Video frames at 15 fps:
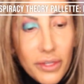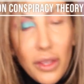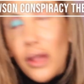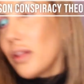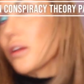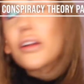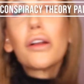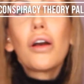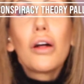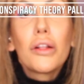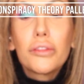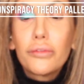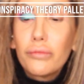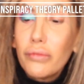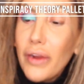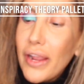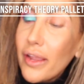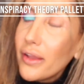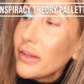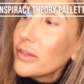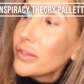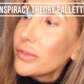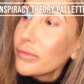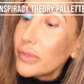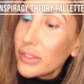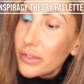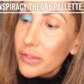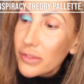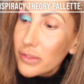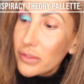a color called Ranch,
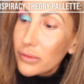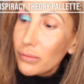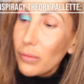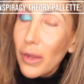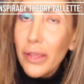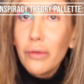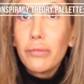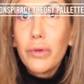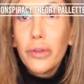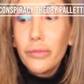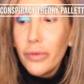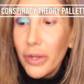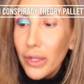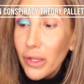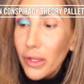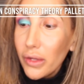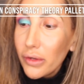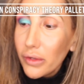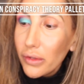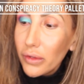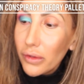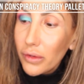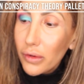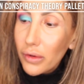which is this white one right here,